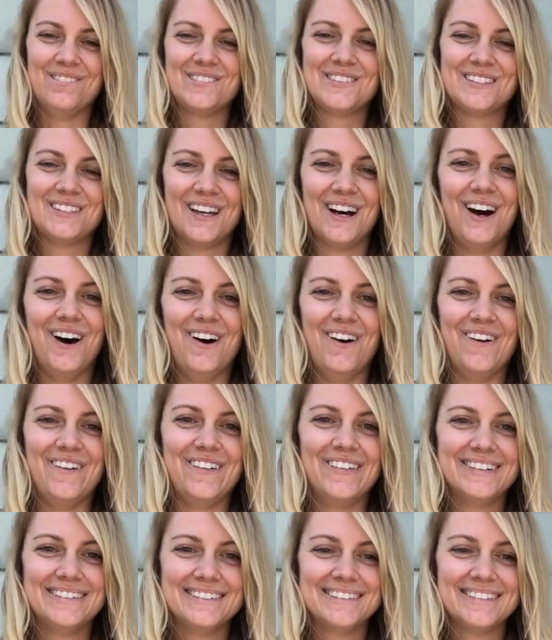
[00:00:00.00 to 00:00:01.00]

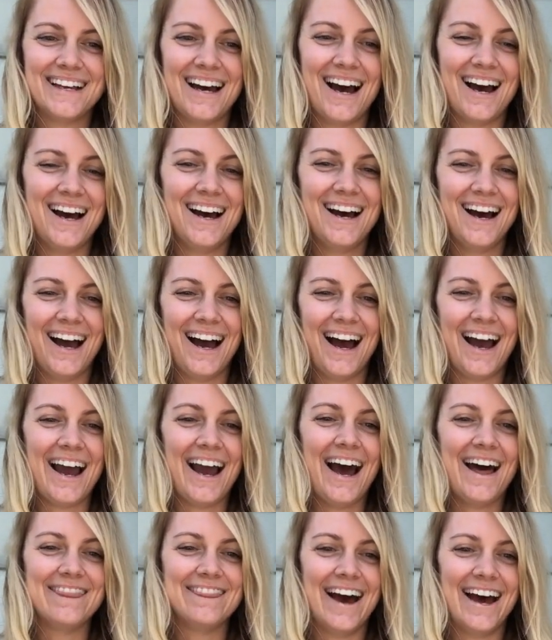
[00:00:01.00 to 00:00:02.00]
So I
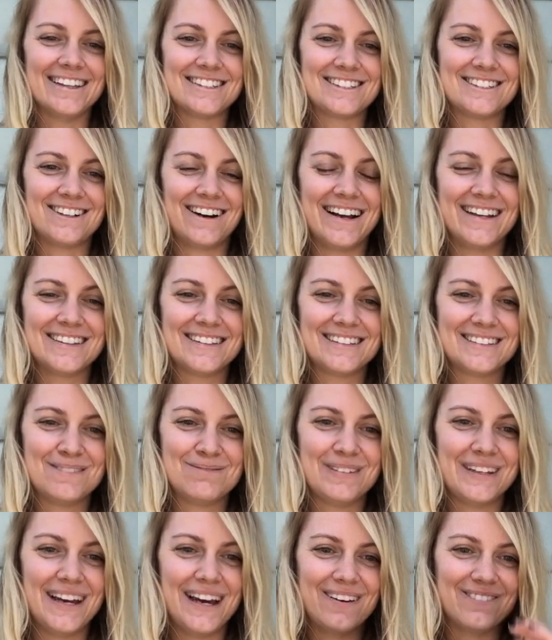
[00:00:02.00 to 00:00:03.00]
had that strength to
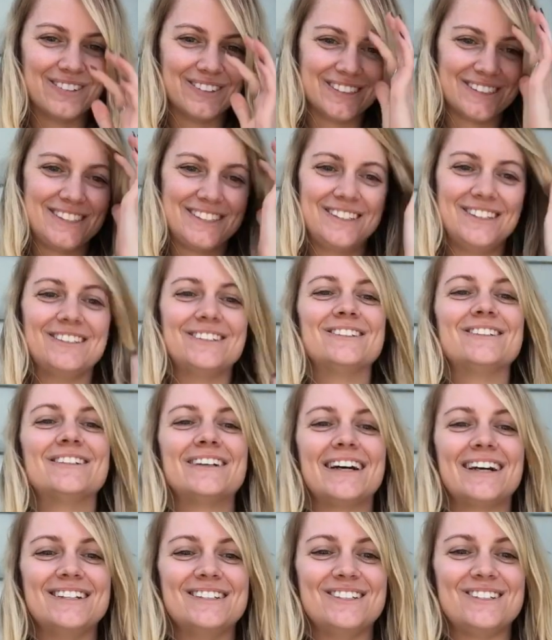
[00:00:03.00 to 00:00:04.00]
be able to
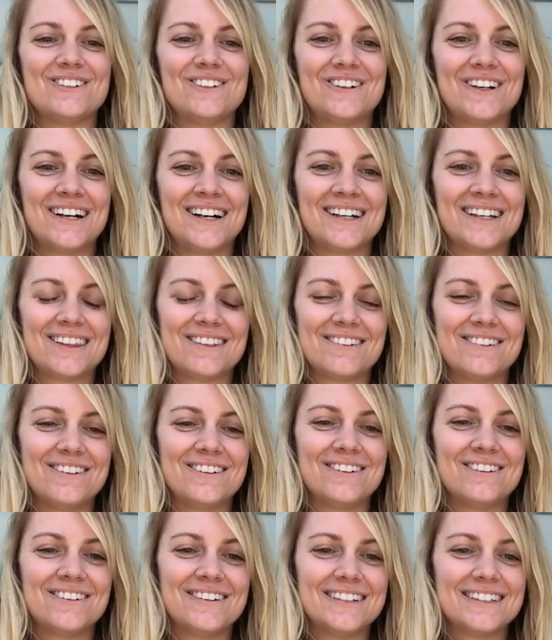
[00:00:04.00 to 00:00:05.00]
endure
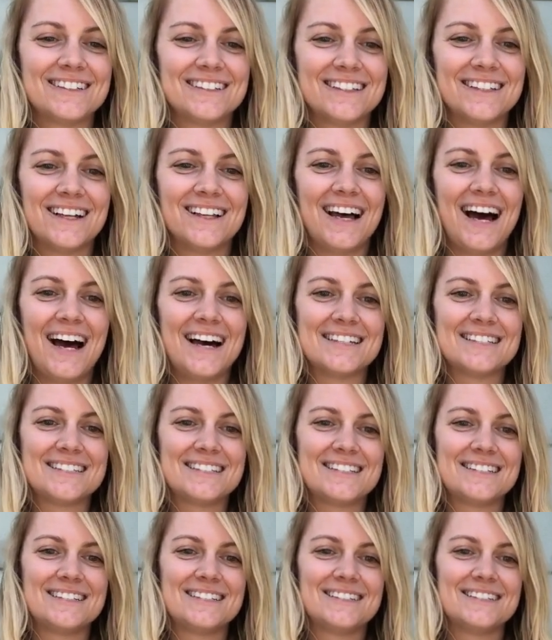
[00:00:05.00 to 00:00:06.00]
through the
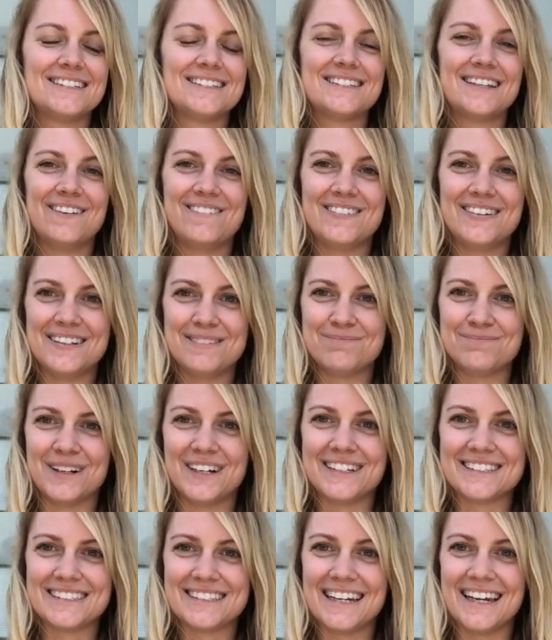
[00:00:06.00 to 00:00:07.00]
last 70
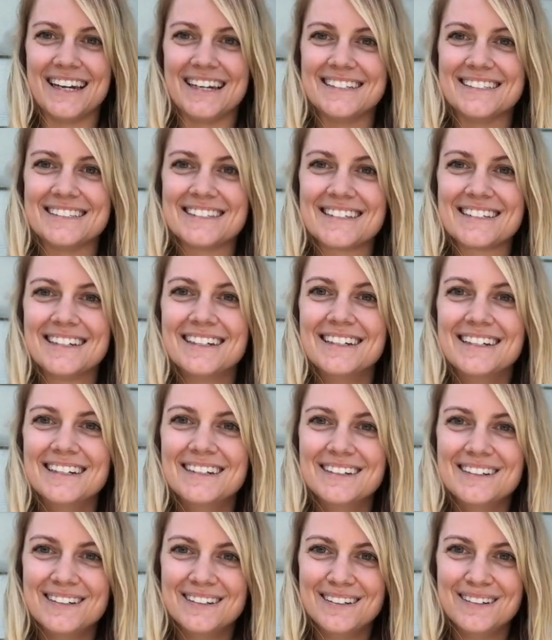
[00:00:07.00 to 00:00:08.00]
plus days,
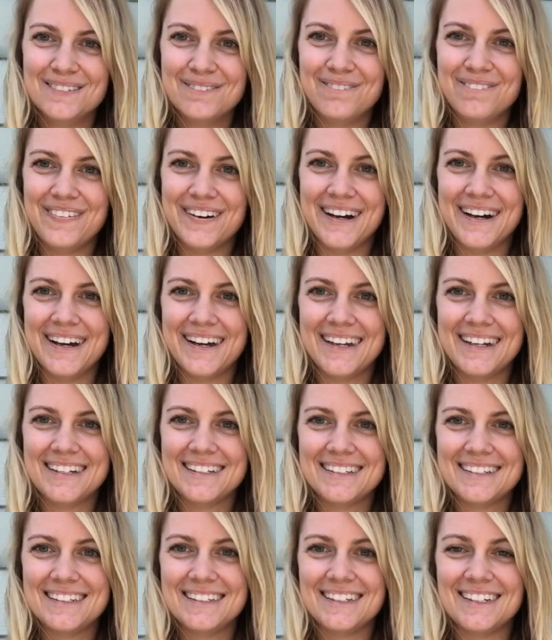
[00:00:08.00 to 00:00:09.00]
but
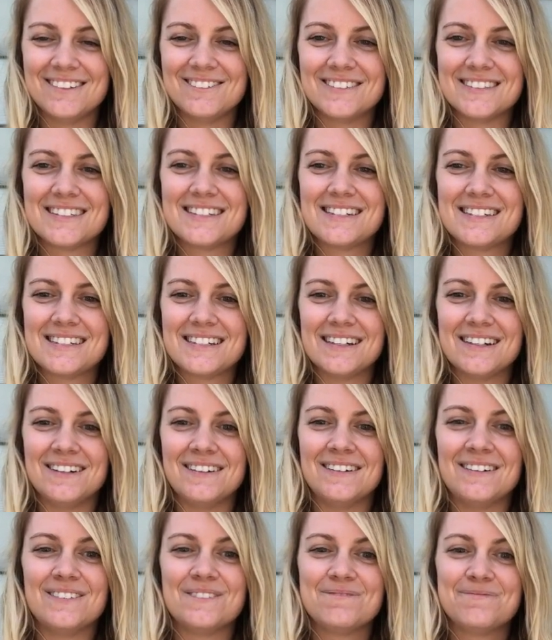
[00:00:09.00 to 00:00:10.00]
it was
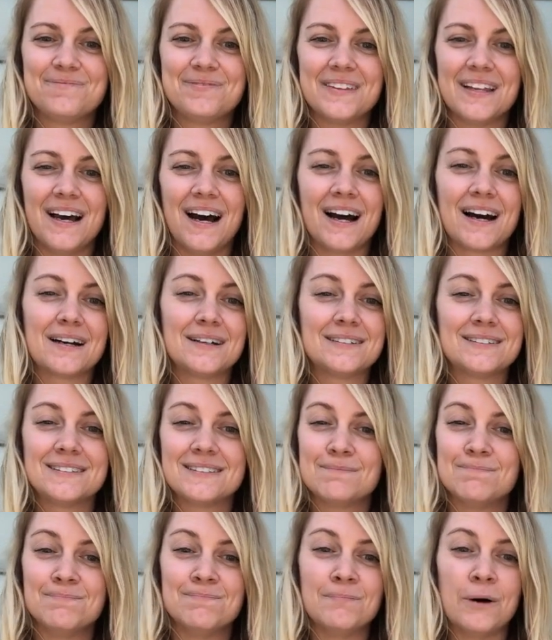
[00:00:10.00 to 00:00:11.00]
still a
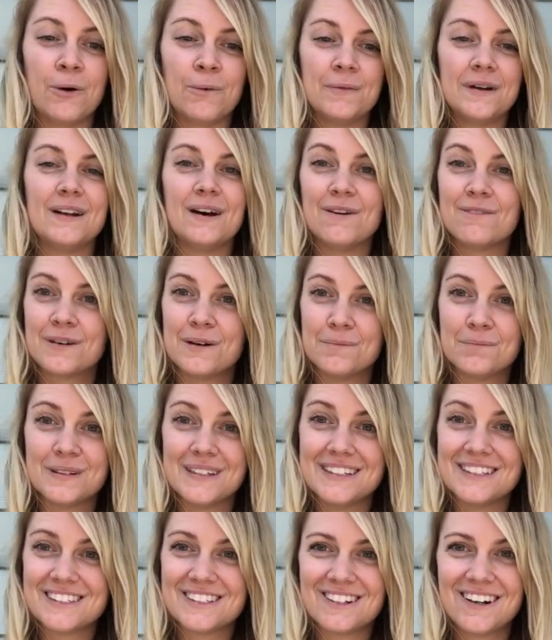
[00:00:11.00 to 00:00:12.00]
moment of
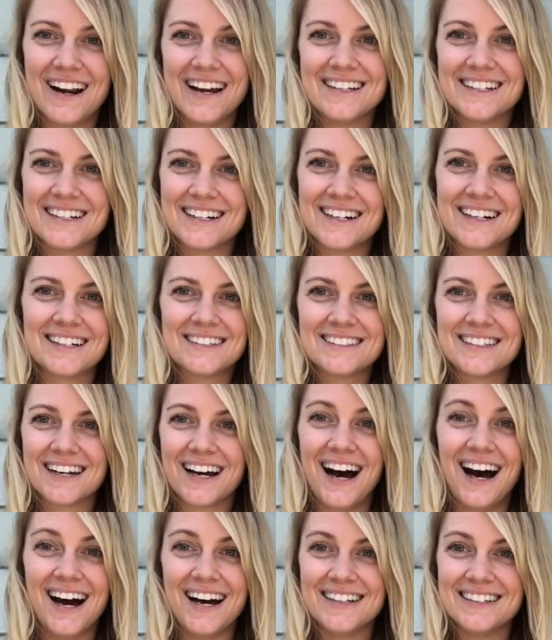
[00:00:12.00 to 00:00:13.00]
complete surrender to
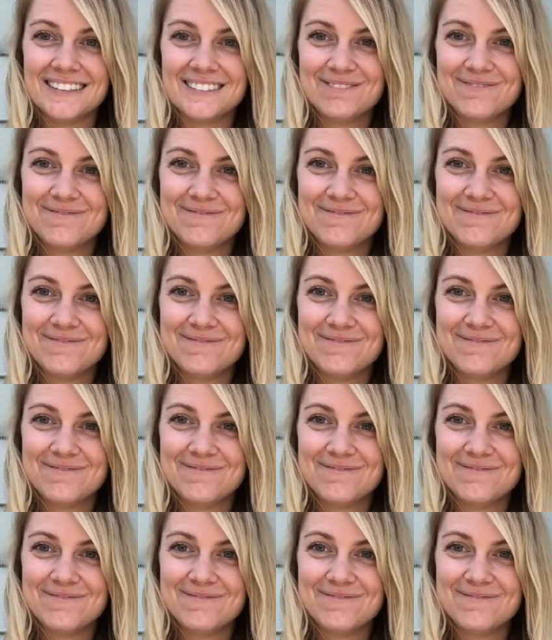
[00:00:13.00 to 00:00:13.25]
God.